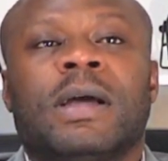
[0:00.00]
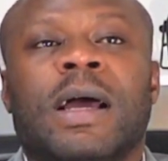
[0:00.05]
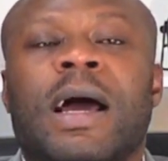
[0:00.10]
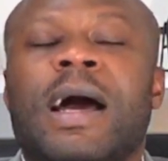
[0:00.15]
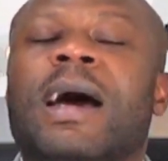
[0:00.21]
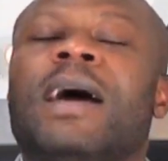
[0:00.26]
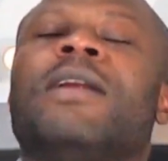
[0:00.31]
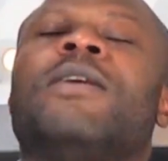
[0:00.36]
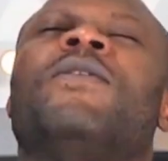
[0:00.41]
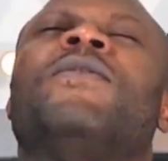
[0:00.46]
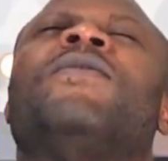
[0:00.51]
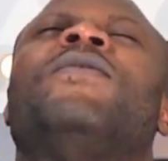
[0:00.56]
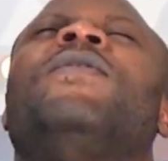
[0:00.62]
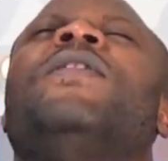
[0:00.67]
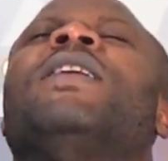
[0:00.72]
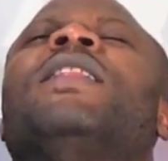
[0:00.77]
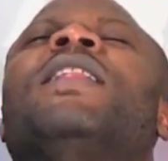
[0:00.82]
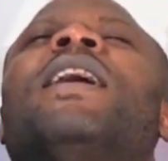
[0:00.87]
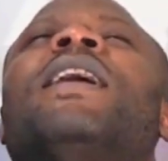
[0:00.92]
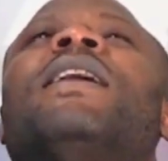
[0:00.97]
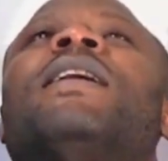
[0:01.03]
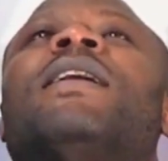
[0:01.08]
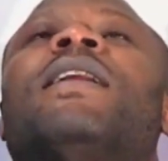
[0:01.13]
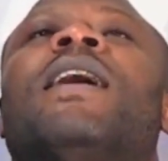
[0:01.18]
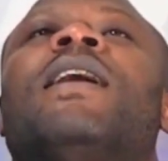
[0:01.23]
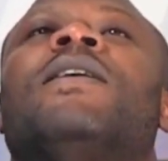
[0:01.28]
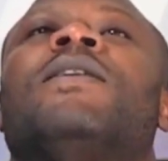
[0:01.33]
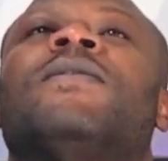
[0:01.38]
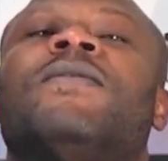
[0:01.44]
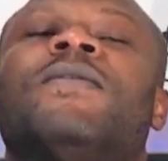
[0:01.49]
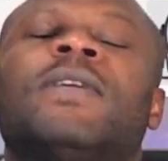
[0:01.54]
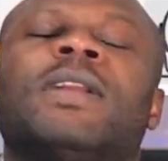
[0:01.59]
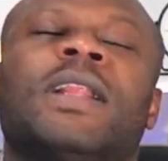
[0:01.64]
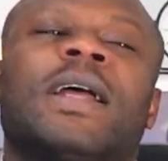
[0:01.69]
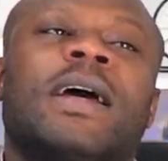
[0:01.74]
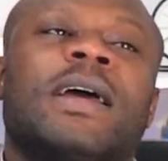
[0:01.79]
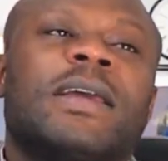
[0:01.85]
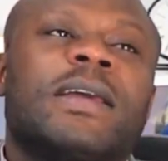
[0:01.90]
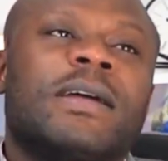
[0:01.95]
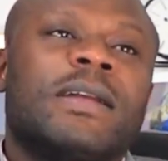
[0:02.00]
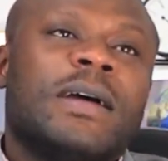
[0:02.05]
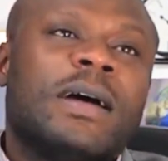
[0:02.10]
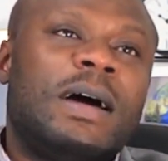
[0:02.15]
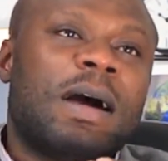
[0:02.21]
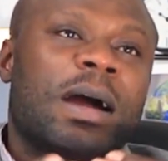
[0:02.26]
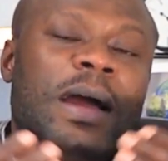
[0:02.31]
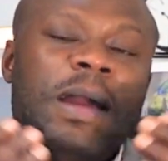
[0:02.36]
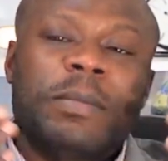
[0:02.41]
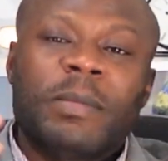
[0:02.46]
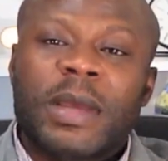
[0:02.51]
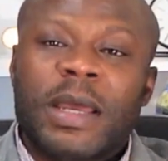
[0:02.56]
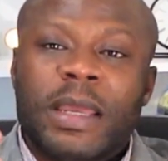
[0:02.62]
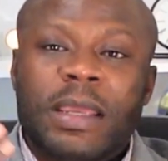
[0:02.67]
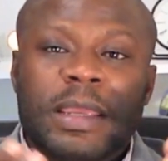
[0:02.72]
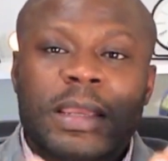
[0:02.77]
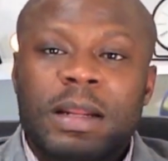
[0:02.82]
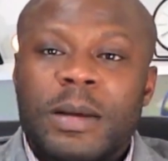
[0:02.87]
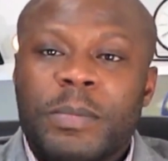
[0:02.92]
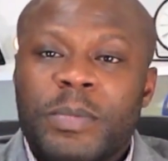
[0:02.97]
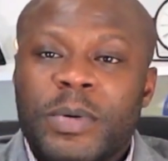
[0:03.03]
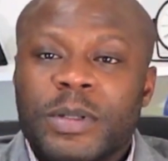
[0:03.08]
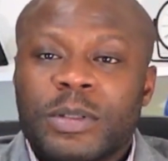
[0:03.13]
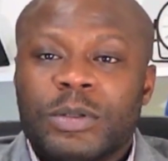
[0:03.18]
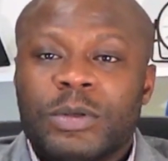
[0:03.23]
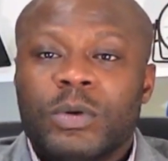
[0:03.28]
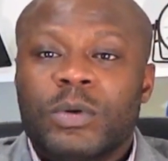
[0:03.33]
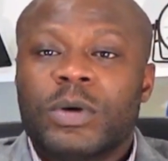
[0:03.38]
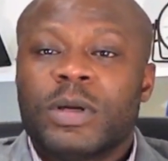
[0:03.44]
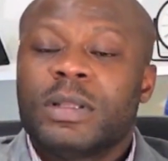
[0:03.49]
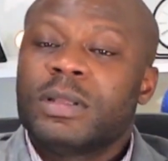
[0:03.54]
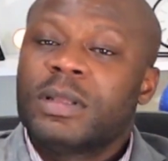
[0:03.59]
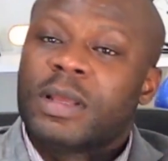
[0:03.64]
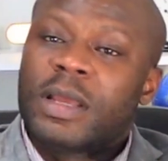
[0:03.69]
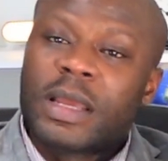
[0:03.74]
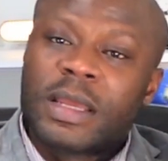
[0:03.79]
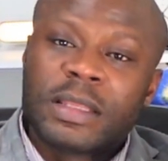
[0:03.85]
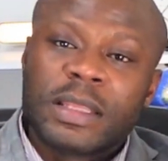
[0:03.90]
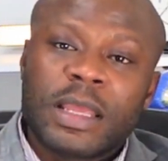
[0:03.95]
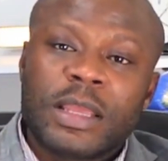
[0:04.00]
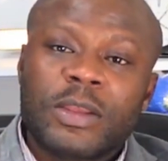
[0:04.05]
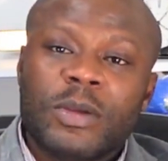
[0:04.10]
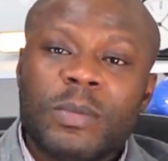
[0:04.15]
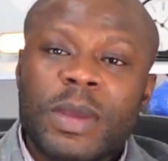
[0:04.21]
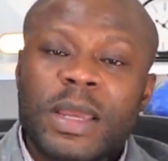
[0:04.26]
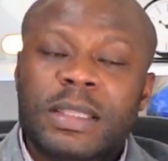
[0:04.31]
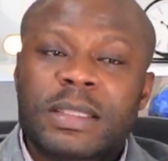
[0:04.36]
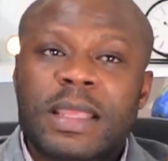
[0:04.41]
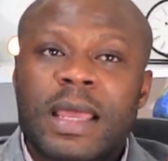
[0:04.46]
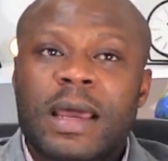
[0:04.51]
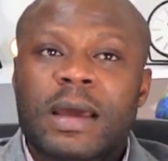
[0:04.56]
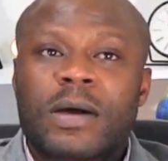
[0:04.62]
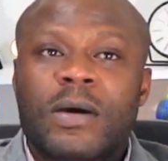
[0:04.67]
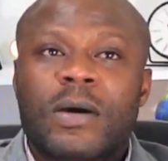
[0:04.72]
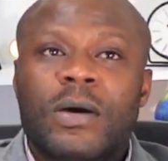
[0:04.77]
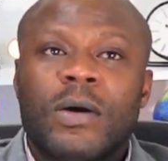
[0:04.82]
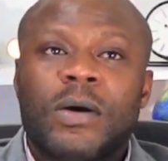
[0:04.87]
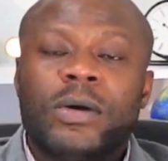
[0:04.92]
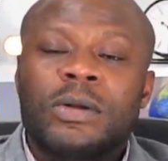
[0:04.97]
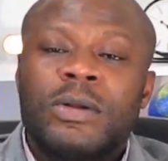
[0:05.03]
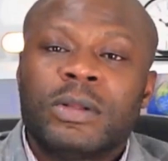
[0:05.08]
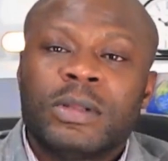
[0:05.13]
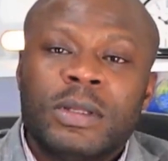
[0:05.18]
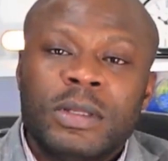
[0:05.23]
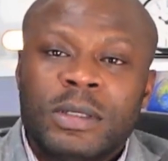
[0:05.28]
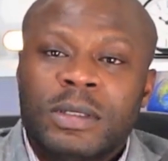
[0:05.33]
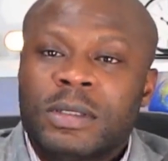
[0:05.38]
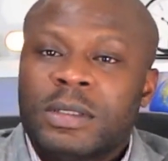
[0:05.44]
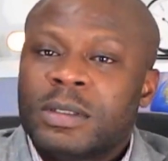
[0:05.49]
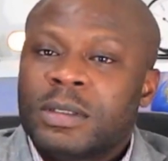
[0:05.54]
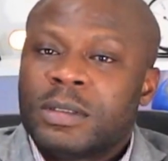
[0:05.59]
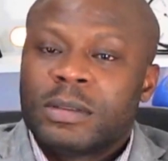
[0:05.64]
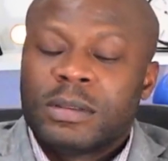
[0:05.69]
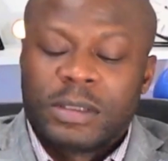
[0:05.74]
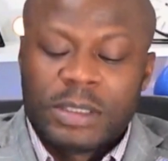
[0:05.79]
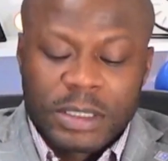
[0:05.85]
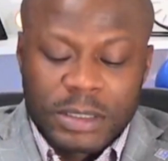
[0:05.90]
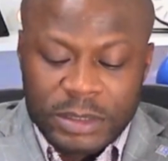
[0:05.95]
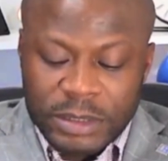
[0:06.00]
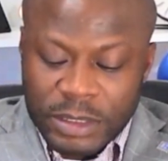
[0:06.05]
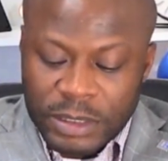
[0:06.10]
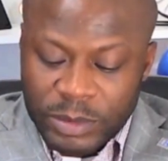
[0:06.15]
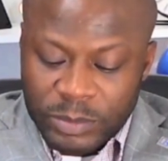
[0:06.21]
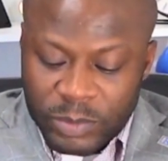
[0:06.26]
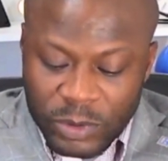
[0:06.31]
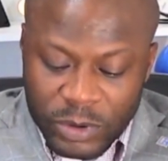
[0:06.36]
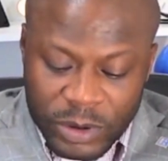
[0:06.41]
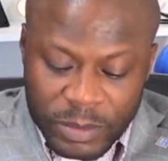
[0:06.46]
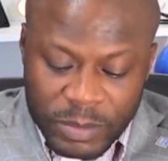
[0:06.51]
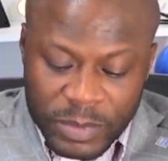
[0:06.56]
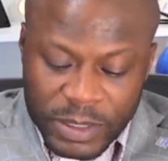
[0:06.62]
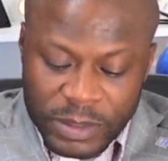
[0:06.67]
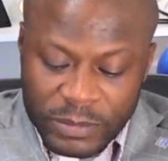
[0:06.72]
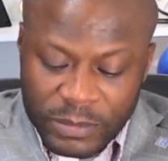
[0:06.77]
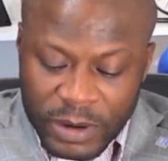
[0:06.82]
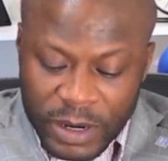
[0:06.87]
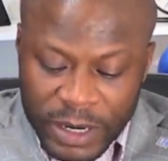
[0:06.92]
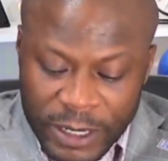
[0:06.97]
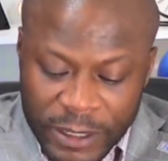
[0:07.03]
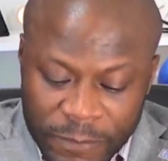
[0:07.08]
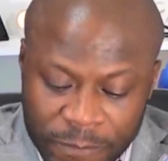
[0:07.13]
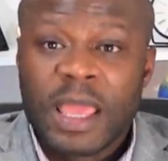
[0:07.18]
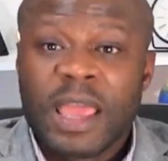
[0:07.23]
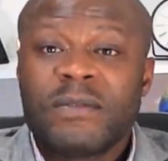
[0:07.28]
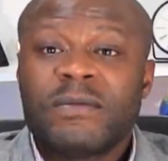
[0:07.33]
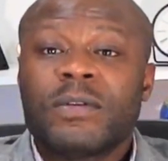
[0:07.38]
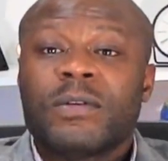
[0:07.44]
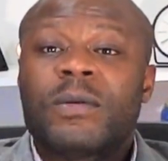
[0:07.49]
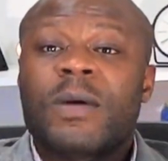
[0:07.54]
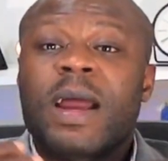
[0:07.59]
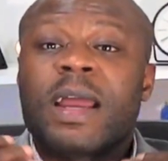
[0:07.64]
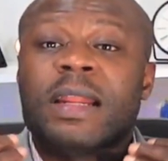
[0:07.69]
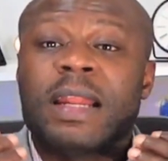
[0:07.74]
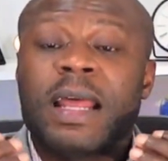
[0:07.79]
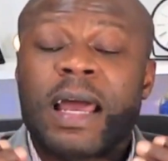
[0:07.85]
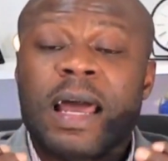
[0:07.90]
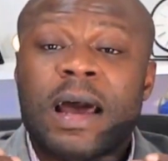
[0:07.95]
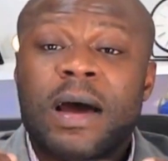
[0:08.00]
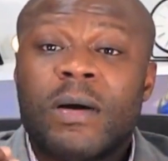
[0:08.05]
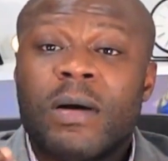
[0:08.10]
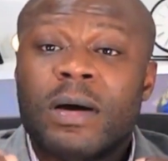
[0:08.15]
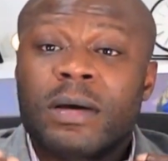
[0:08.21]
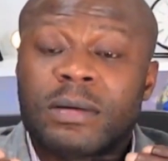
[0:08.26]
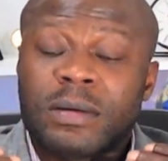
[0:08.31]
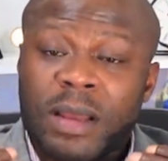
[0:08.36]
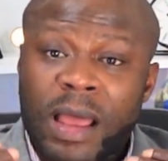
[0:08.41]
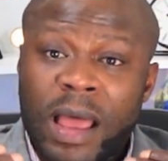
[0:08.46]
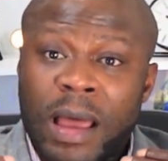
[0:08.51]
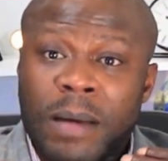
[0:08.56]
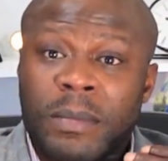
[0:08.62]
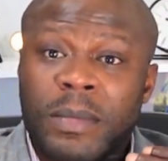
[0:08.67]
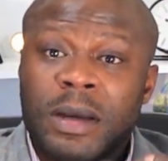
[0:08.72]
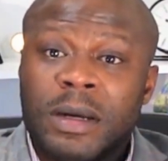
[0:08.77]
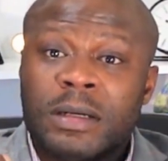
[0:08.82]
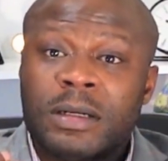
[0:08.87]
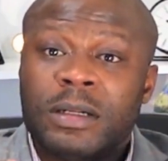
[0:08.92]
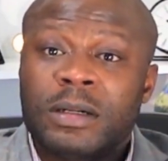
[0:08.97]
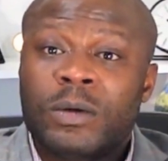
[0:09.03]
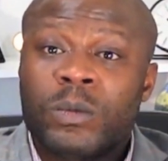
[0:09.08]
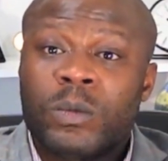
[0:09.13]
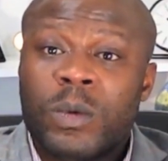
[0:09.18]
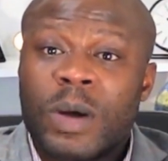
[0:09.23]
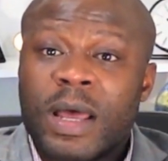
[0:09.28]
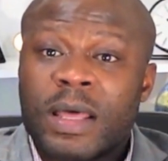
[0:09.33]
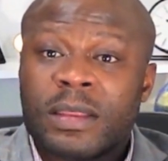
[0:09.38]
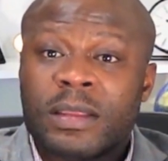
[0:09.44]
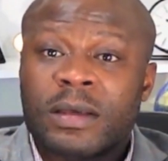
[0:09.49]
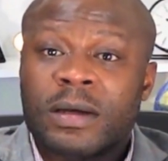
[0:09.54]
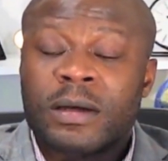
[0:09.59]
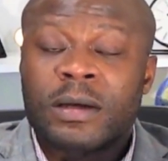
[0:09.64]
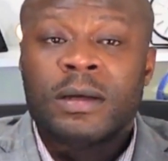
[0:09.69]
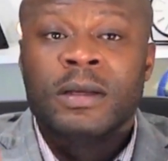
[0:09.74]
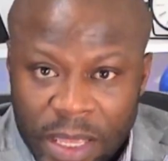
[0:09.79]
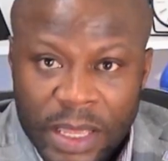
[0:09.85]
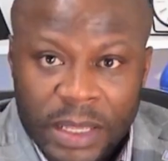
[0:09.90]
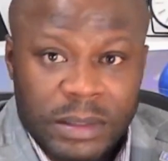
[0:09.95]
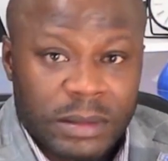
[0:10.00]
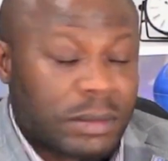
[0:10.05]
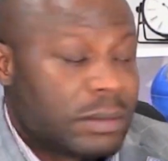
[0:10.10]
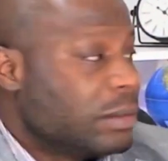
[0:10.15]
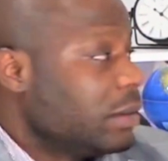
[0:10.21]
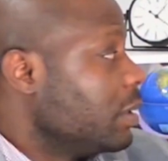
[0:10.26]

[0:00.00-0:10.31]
I don't feel like it. All right, man, get up and do it. And then you make that call. Listing appointment, right? Even right now, I'm under the weather and